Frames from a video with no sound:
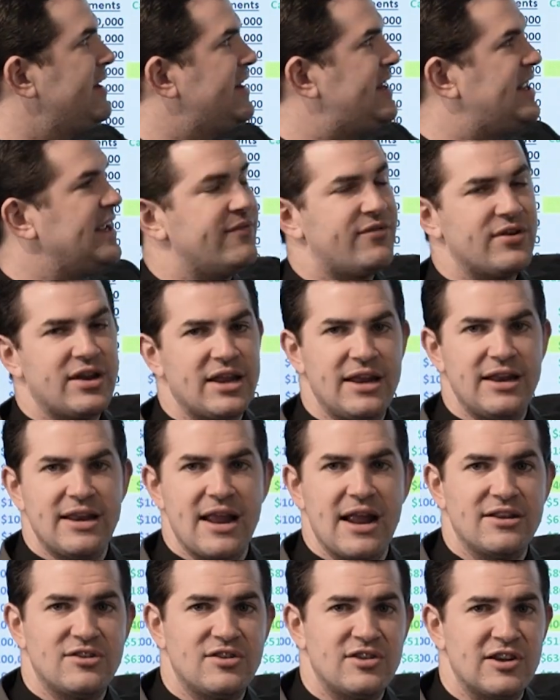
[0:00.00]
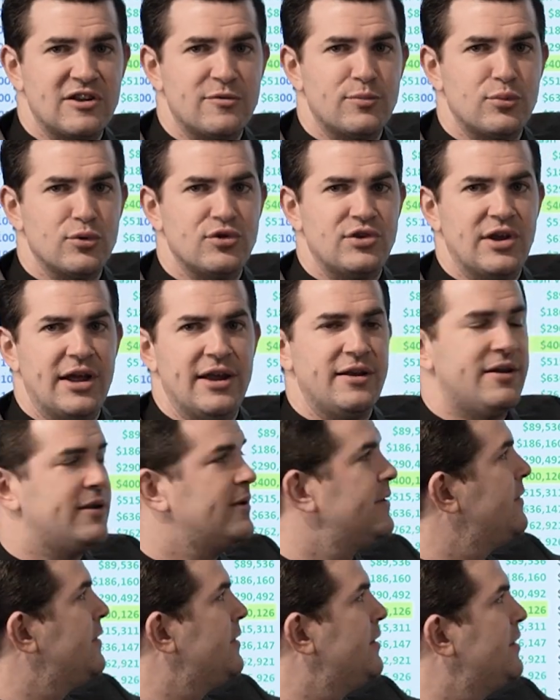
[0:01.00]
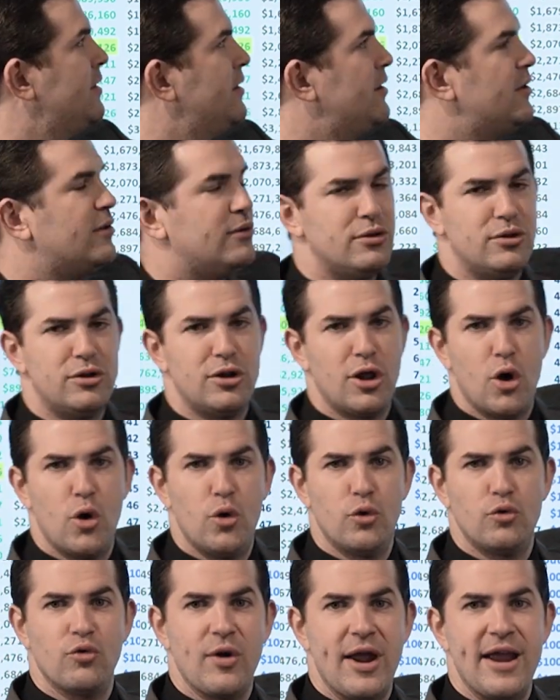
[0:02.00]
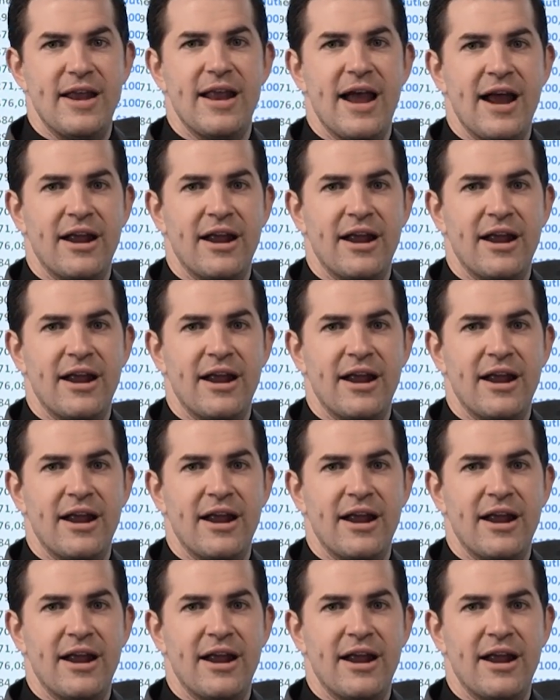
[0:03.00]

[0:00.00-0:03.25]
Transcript: Dividend at 6%, loan rate